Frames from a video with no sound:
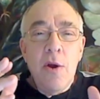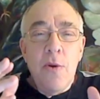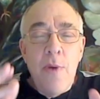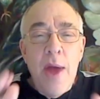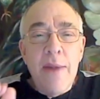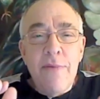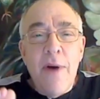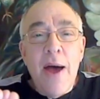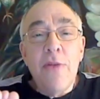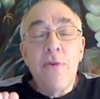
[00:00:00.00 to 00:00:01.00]

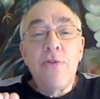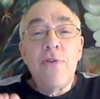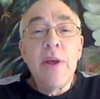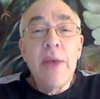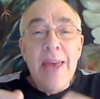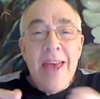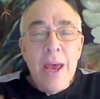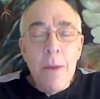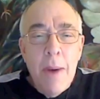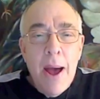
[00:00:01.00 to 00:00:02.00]
grandfather's
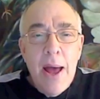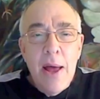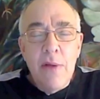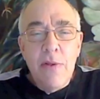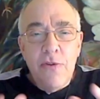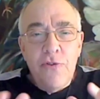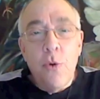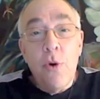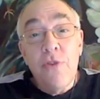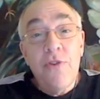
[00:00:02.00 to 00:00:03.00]
Igba, the
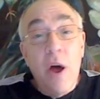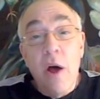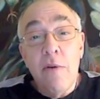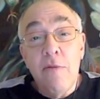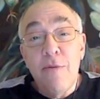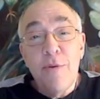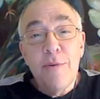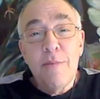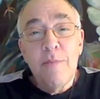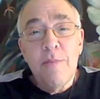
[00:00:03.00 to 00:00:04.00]
source of
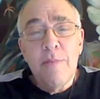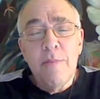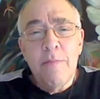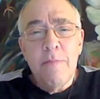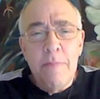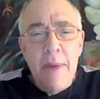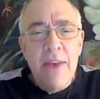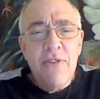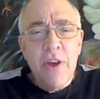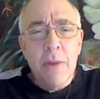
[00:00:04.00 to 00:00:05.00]

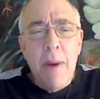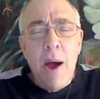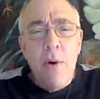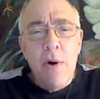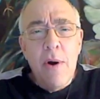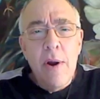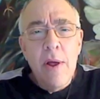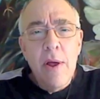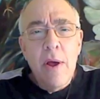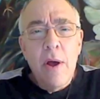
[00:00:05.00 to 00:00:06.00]
basic power,
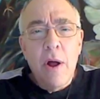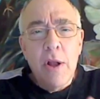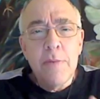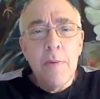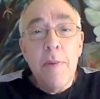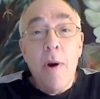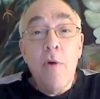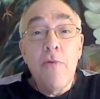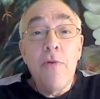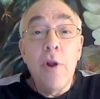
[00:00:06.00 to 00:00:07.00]
ultimate
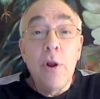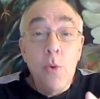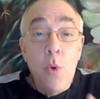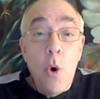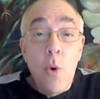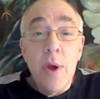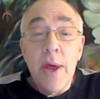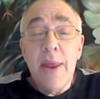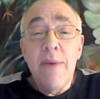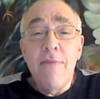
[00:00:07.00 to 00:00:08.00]
power for Naluo
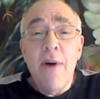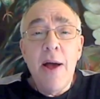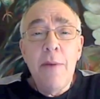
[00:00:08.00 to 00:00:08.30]
in Ifa.